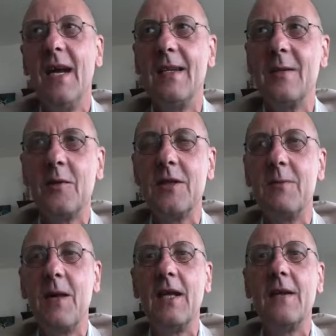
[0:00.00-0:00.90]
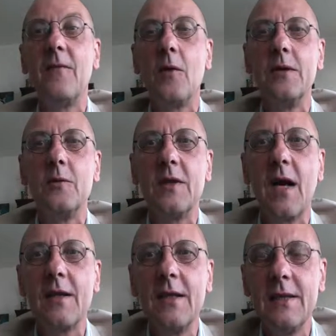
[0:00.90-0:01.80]
And so this planet fall into
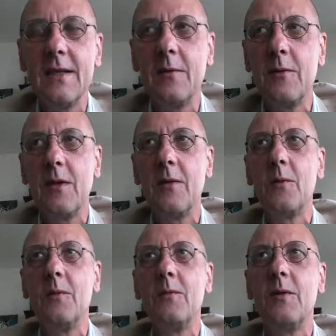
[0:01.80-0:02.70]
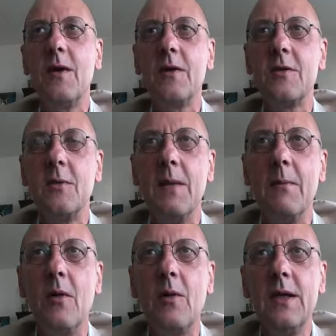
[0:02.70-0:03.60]
darkness, and we lost the
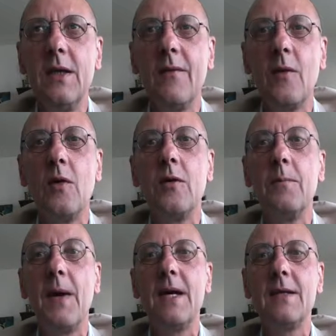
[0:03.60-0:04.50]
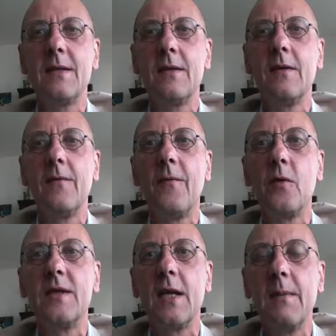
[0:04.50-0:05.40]
memory of all the past,
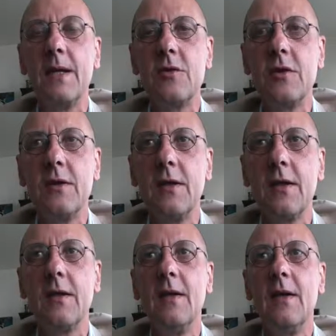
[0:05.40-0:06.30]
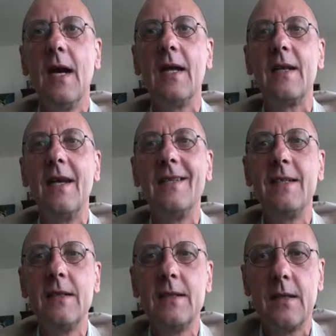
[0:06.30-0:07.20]
fourth dimension,
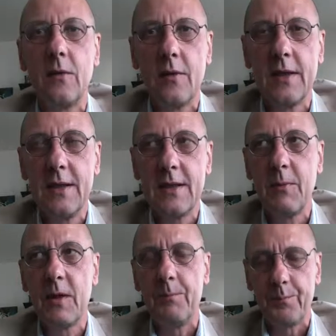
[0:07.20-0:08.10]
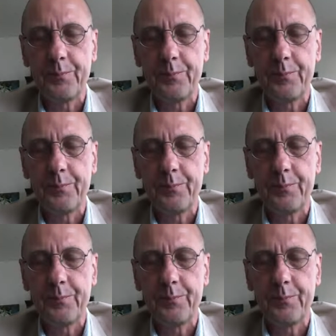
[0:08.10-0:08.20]
Atlantis, and all this. But